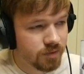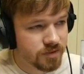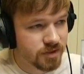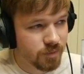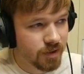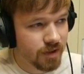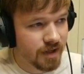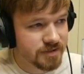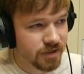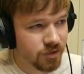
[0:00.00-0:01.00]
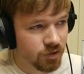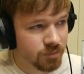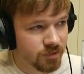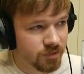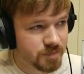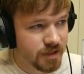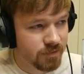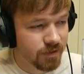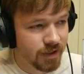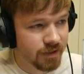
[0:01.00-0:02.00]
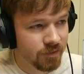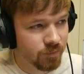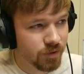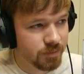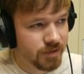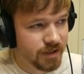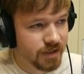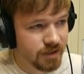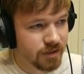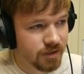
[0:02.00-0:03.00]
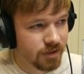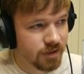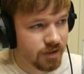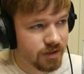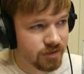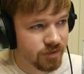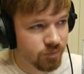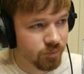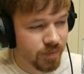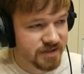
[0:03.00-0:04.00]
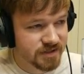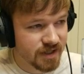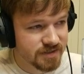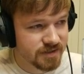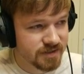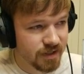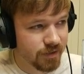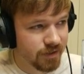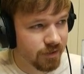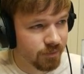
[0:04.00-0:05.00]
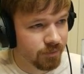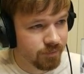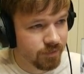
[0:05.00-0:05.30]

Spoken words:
So whereas a normal speed run would be, in the best case scenario,